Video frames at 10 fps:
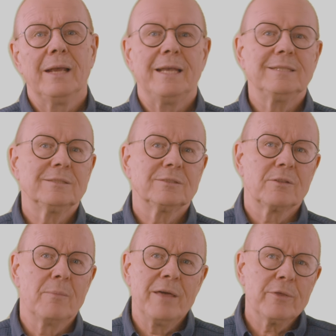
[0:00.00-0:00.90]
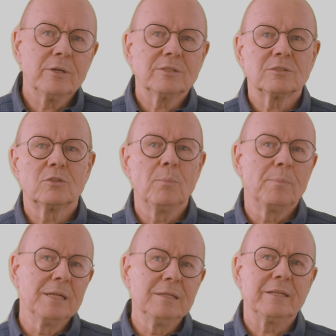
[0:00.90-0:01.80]
has the methods to
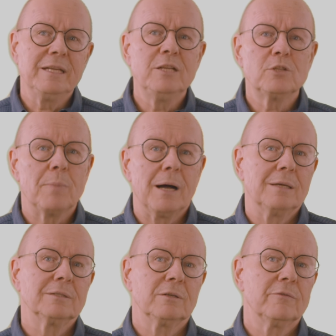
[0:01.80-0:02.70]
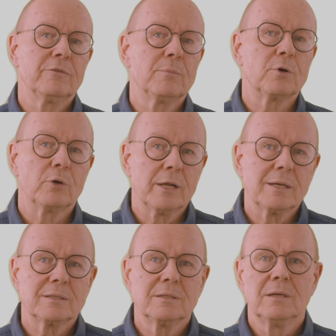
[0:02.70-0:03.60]
build each part of the product